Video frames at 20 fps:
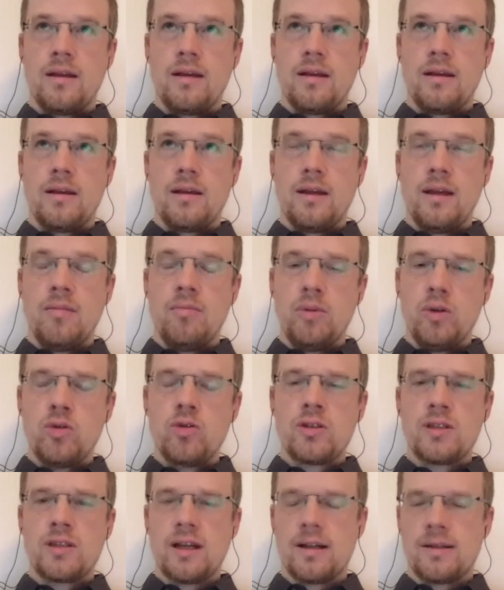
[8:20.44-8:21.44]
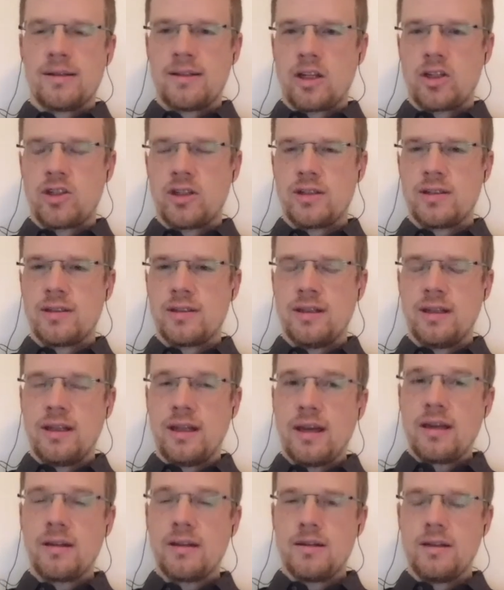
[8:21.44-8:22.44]
immune cells such as
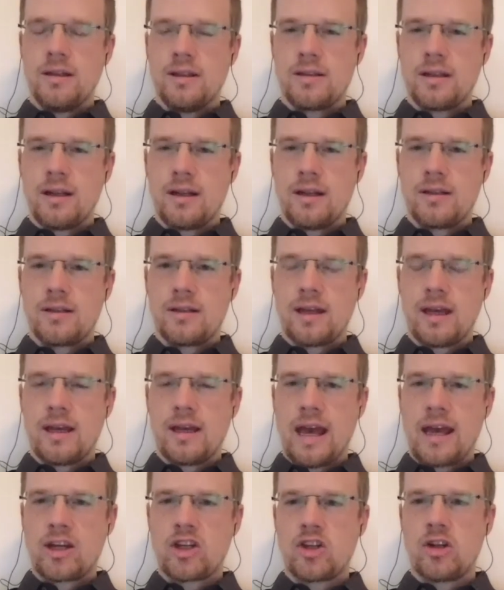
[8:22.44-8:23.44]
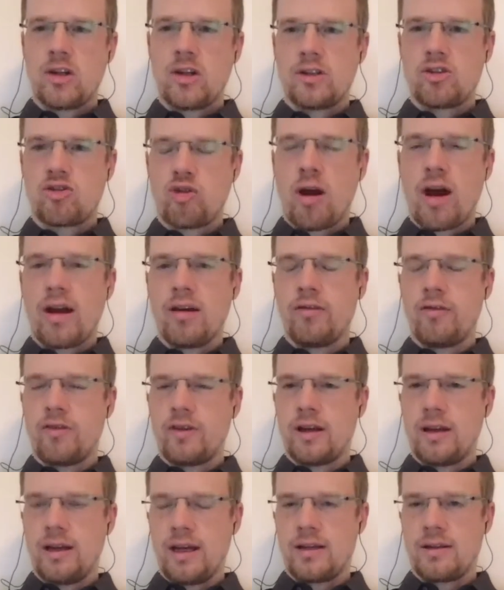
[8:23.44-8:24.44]
CD8 T cells can actually drive
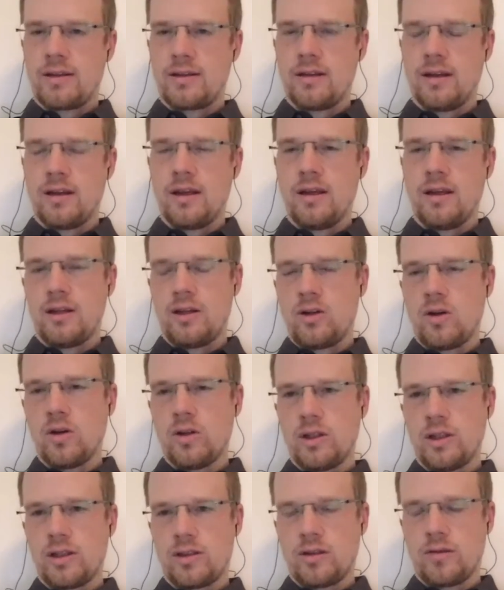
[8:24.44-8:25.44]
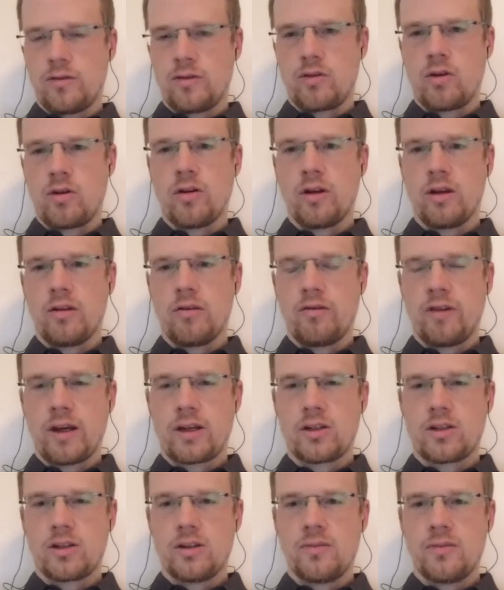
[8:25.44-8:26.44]
cachexia in the context of chronic
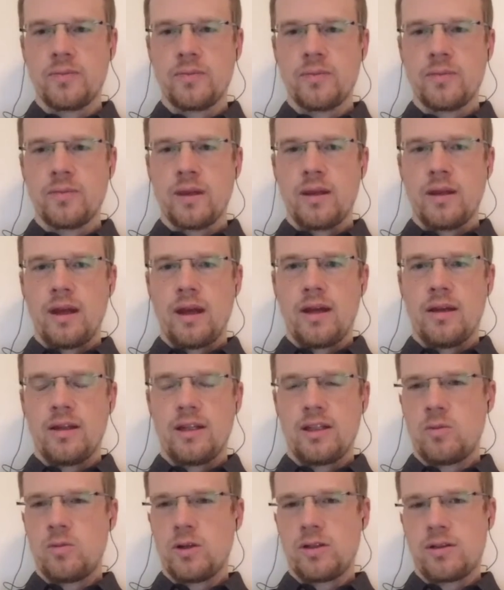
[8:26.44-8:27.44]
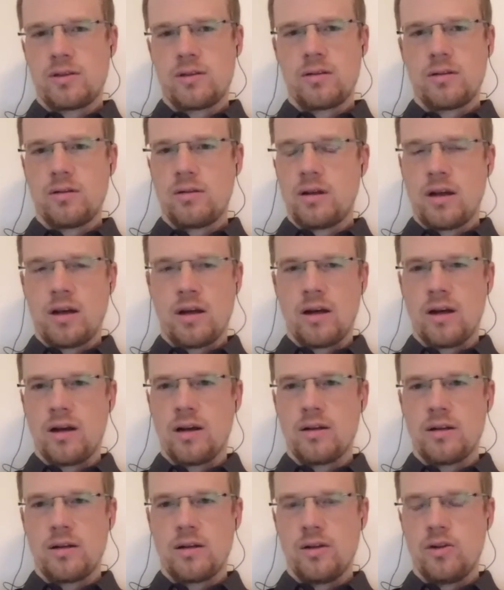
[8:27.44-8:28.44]
infection. And this was
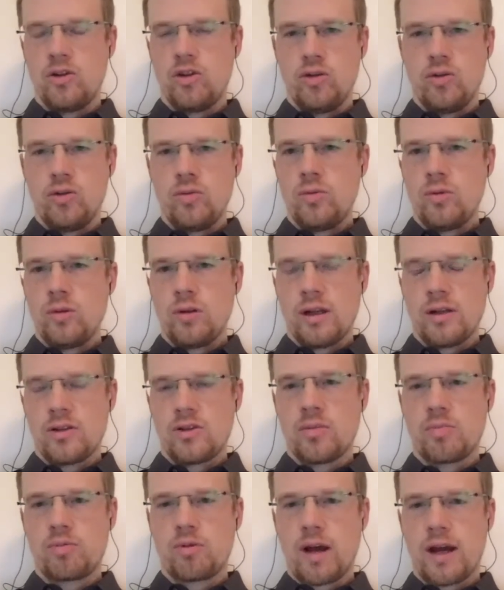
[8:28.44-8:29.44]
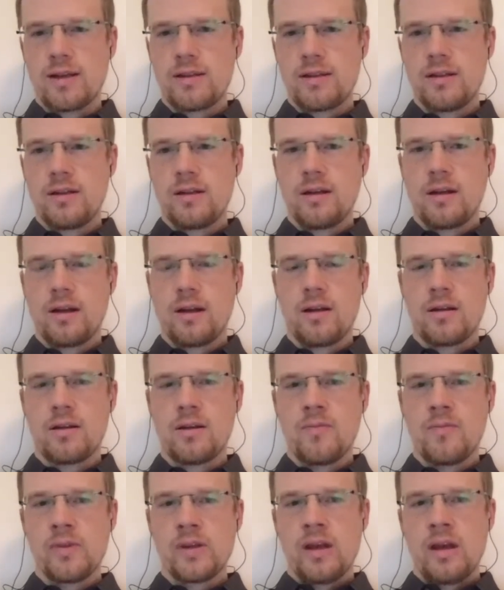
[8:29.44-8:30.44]
new and surprising. And
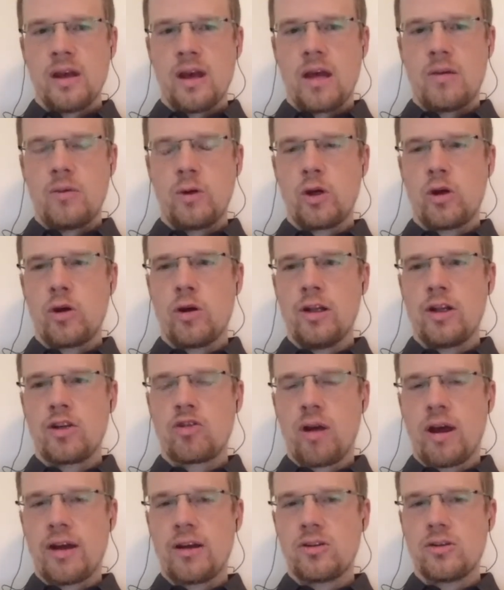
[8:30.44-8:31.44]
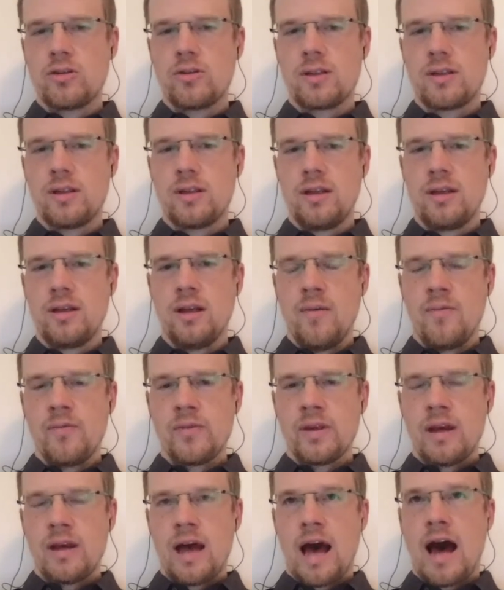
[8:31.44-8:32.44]
we're currently trying to see
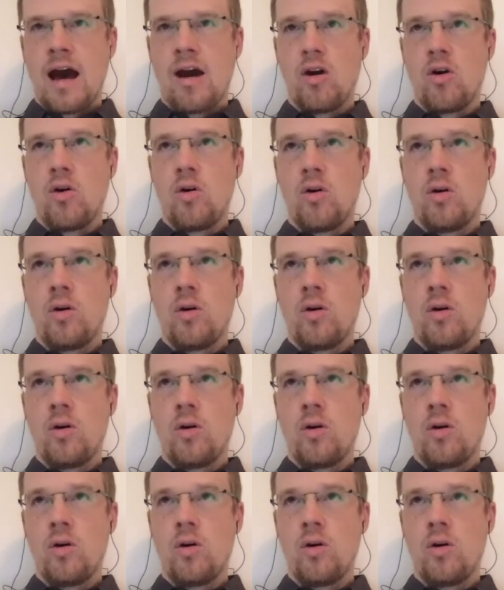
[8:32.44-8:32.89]
how